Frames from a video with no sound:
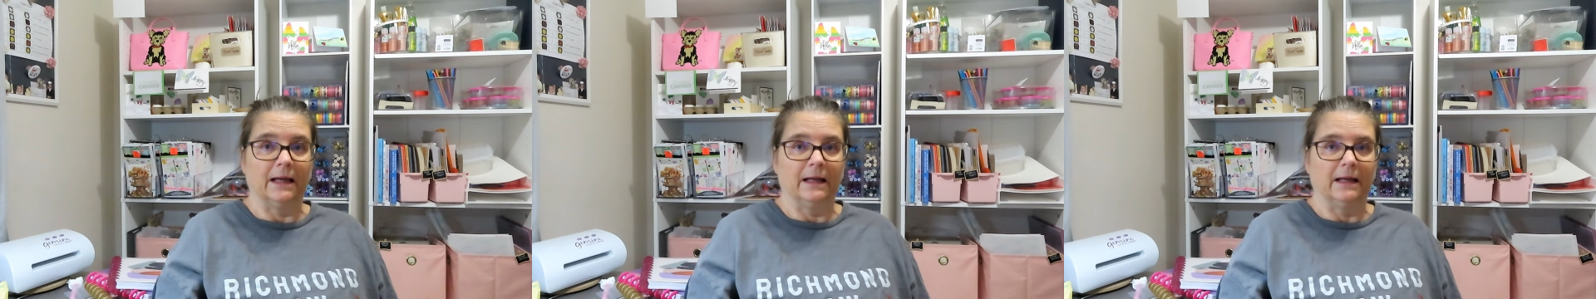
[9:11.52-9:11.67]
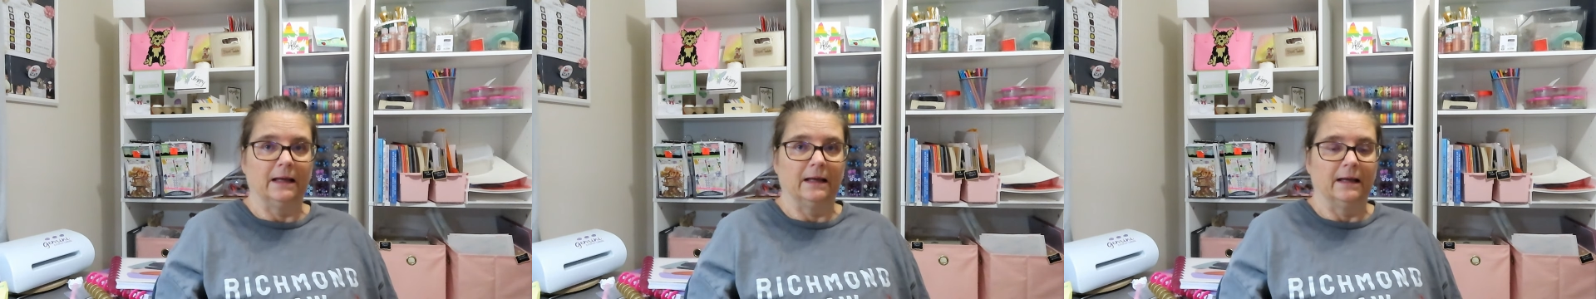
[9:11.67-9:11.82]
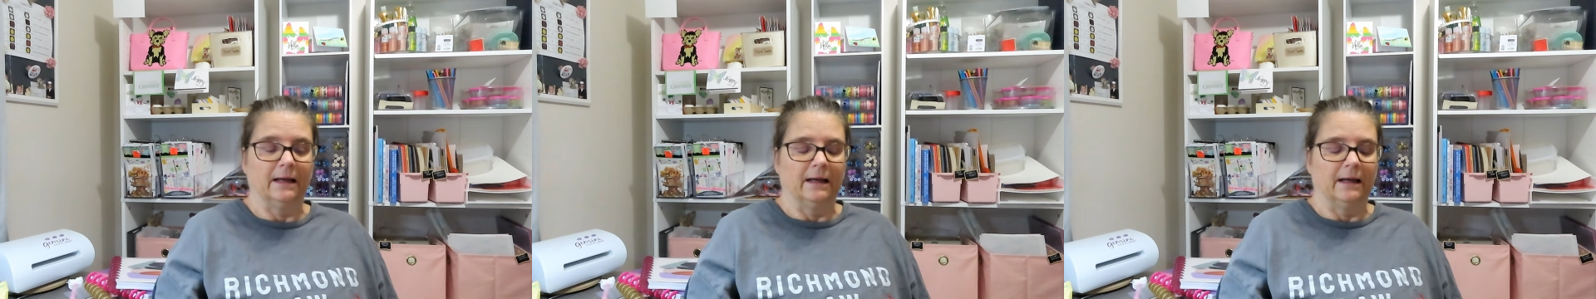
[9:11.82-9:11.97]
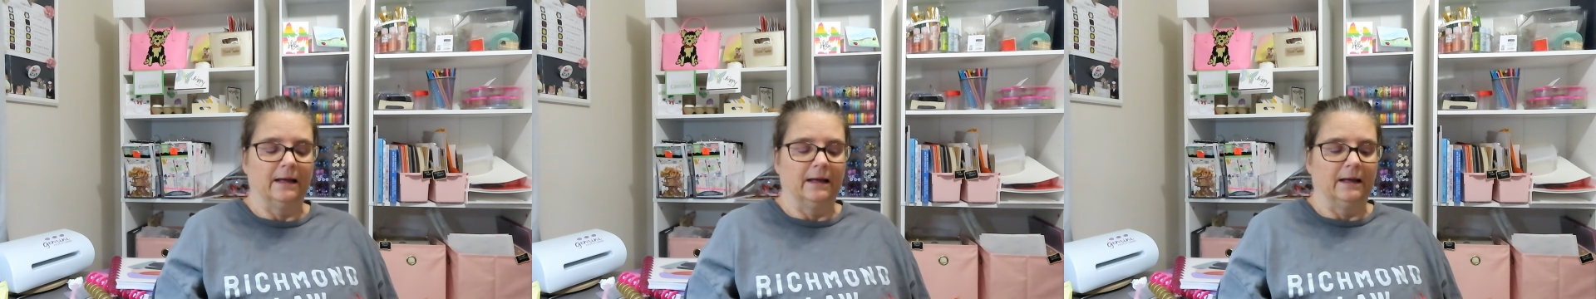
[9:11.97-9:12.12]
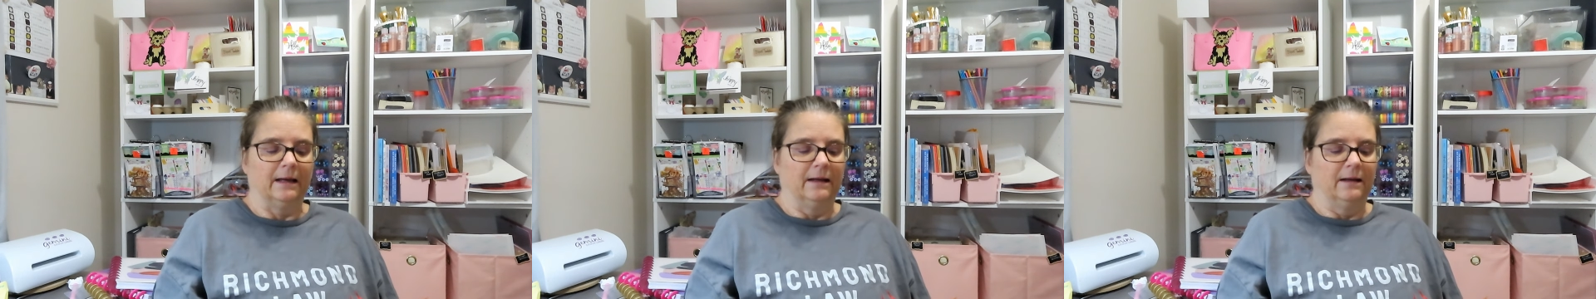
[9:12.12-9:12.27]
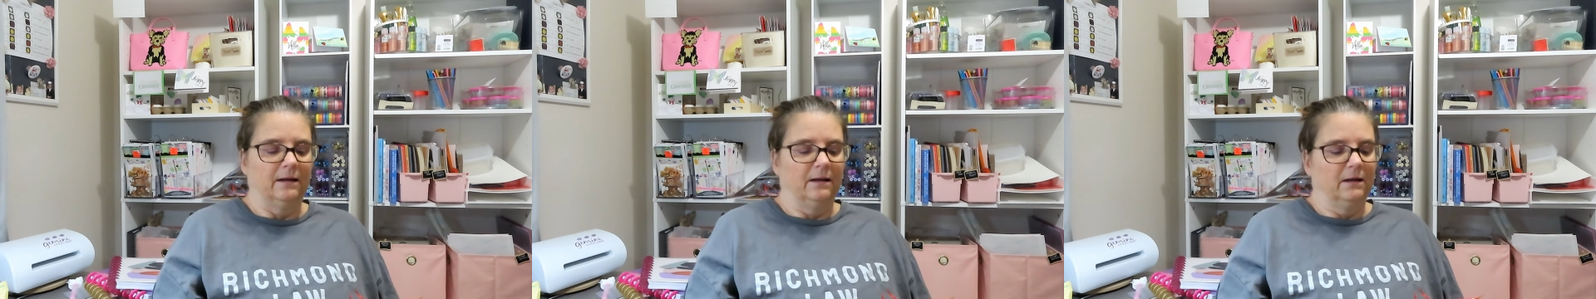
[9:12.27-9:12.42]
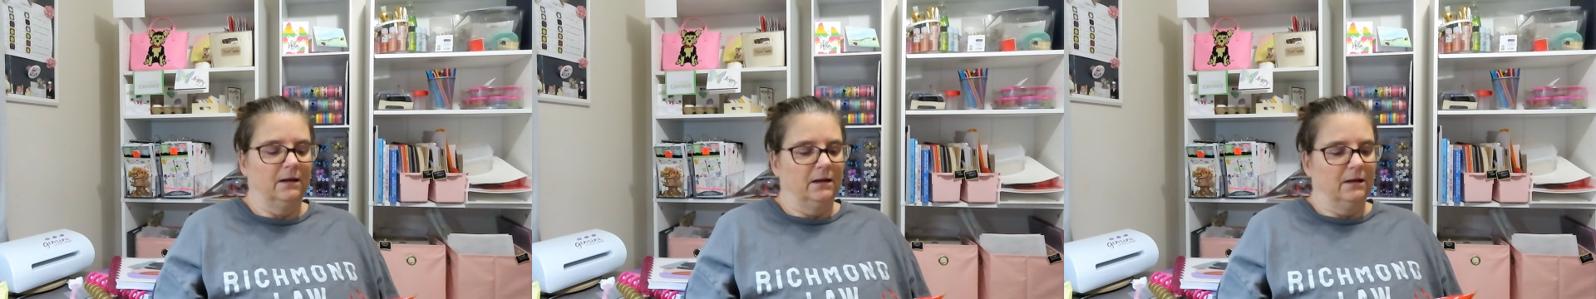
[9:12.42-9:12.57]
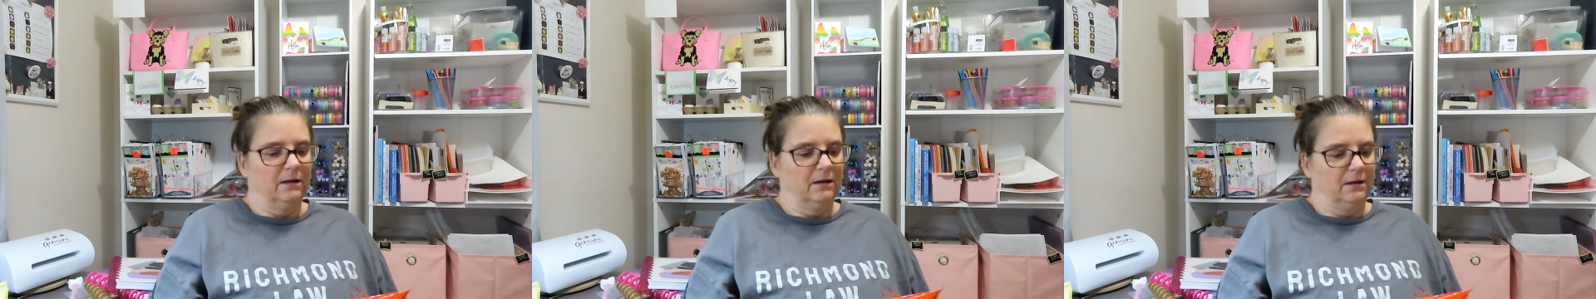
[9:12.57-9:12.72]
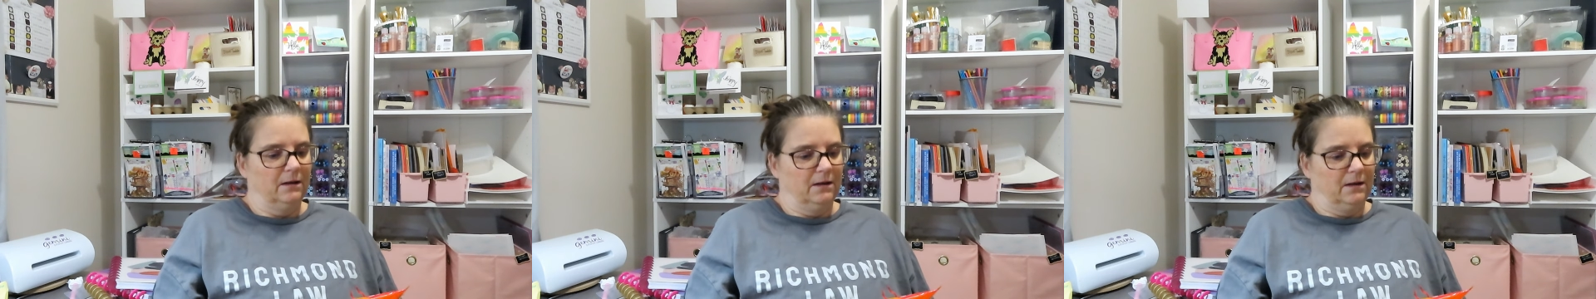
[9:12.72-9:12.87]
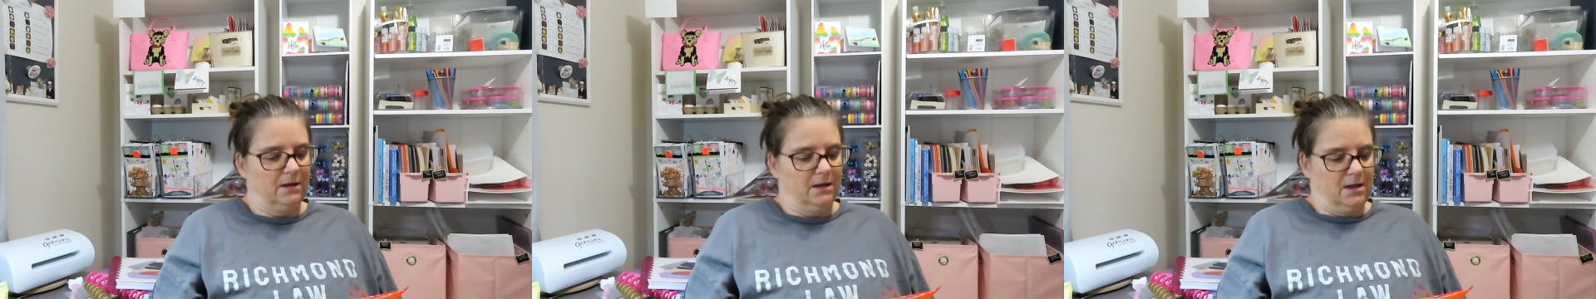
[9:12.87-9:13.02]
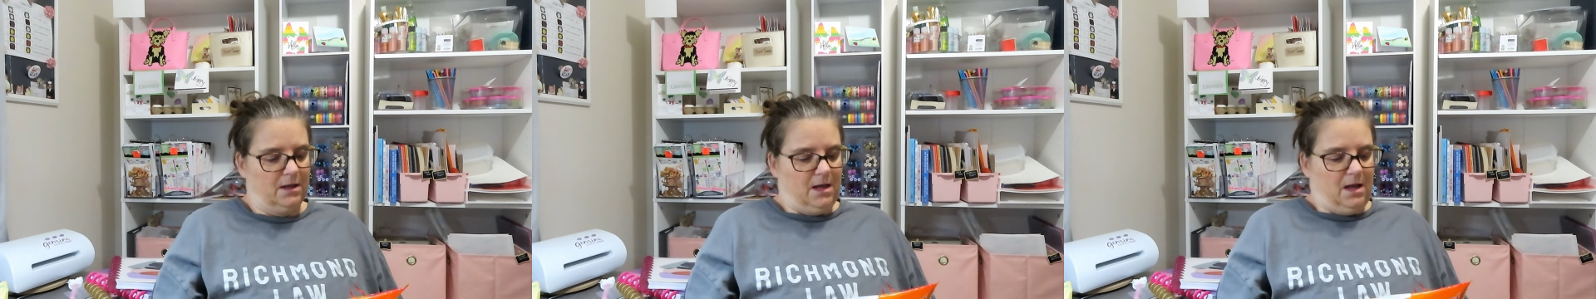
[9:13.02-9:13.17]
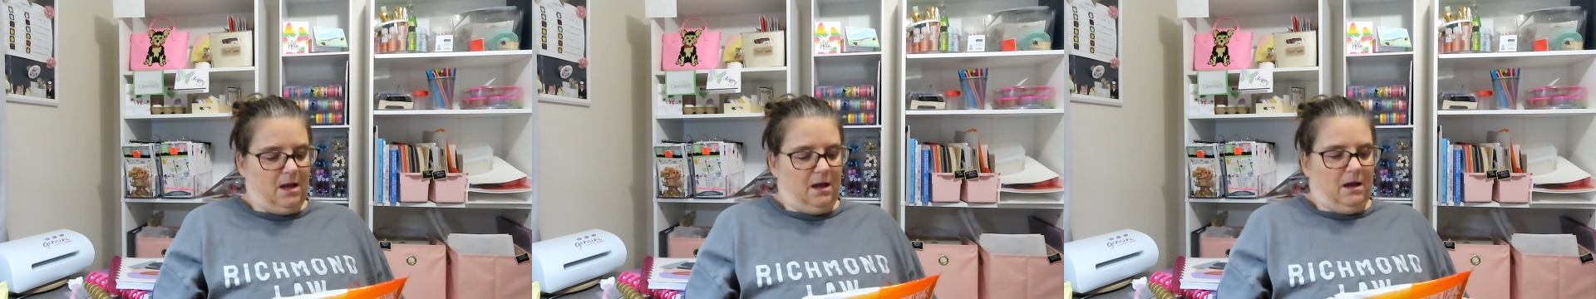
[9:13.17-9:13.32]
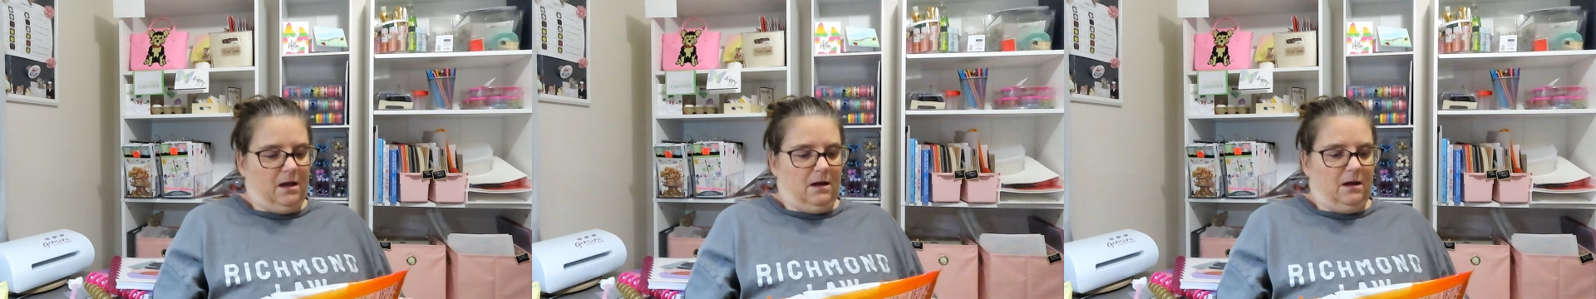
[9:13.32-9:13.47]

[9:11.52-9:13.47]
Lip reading: Nothing is said.